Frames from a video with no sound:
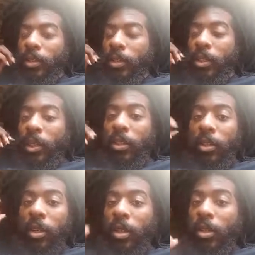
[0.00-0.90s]

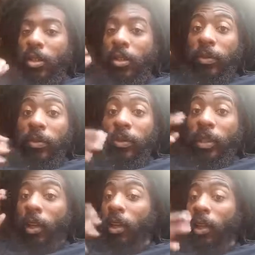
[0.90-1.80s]
technology for
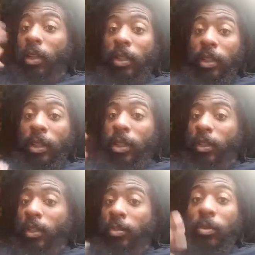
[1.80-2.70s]
all of that,
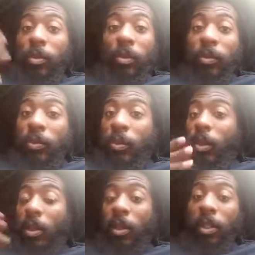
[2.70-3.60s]
move for
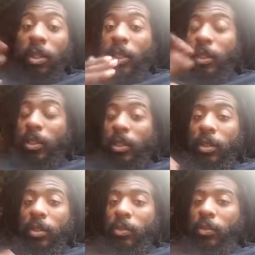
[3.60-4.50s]
all of that
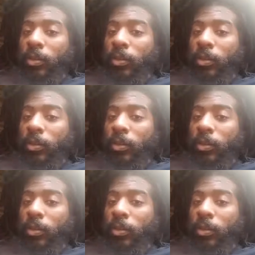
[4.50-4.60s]
stuff.